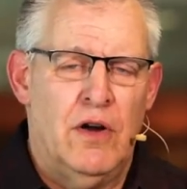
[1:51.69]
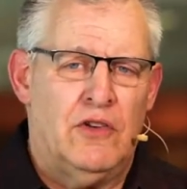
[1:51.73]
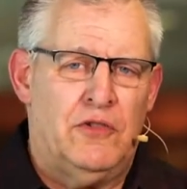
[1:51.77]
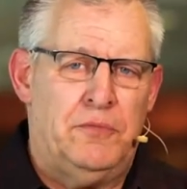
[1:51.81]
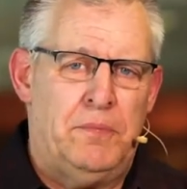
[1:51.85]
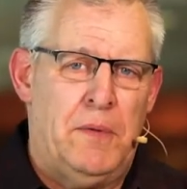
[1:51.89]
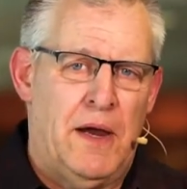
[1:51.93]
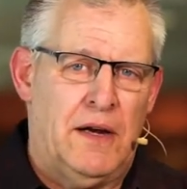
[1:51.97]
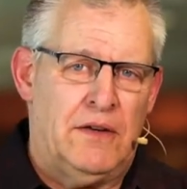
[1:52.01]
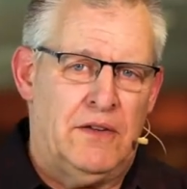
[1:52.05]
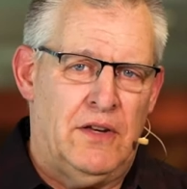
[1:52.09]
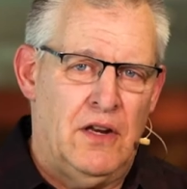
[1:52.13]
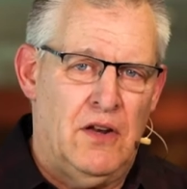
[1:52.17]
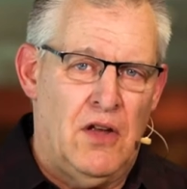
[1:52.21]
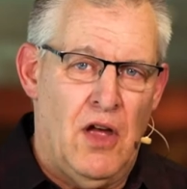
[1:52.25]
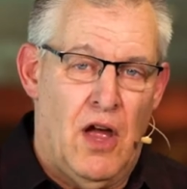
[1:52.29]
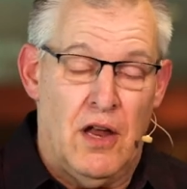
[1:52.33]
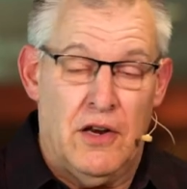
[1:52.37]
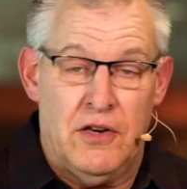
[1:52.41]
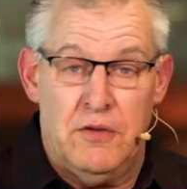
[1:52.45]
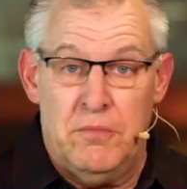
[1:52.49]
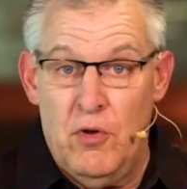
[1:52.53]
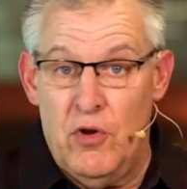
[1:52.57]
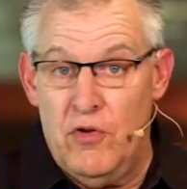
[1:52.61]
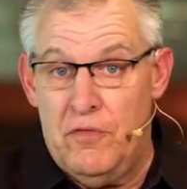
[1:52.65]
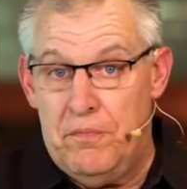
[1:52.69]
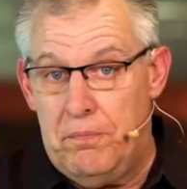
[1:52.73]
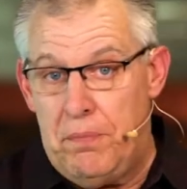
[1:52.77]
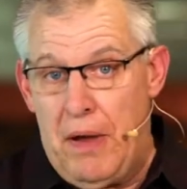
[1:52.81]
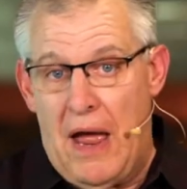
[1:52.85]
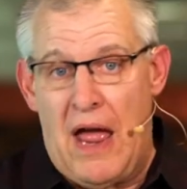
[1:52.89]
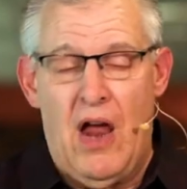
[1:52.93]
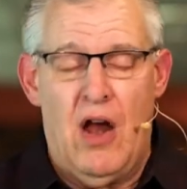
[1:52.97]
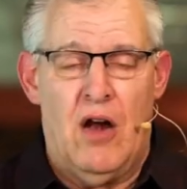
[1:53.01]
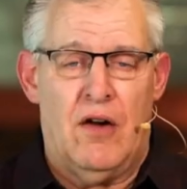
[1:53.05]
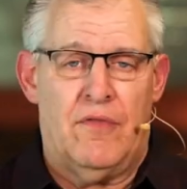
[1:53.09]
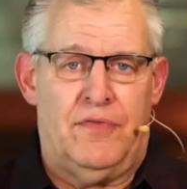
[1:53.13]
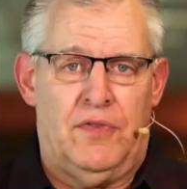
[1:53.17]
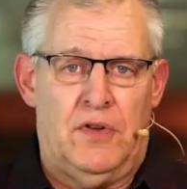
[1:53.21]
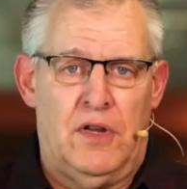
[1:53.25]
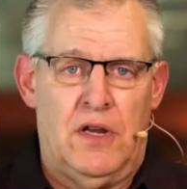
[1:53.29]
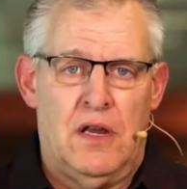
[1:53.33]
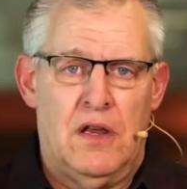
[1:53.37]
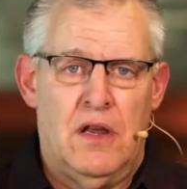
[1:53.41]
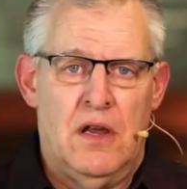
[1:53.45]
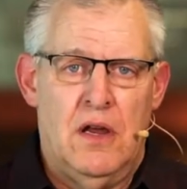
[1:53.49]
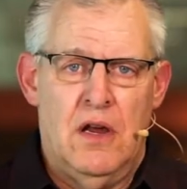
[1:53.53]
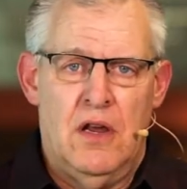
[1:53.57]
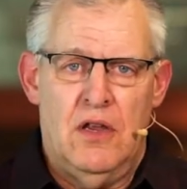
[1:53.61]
expecting God to move powerfully